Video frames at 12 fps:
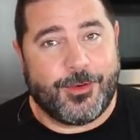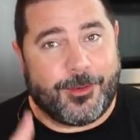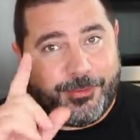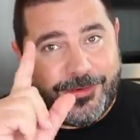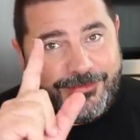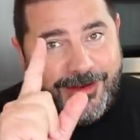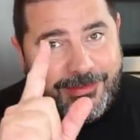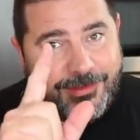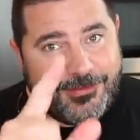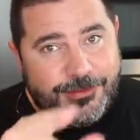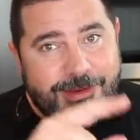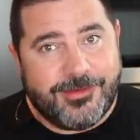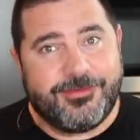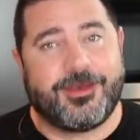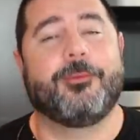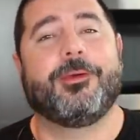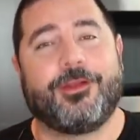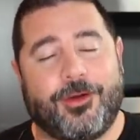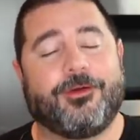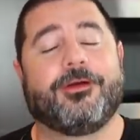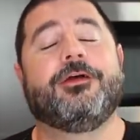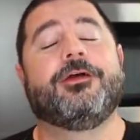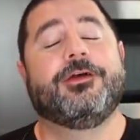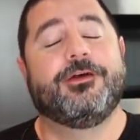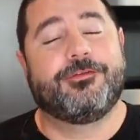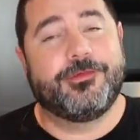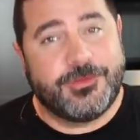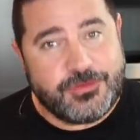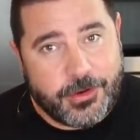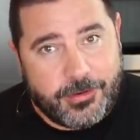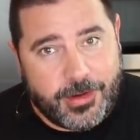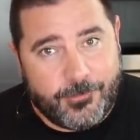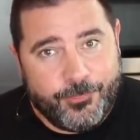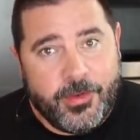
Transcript: So I appreciate that you have come along for the journey.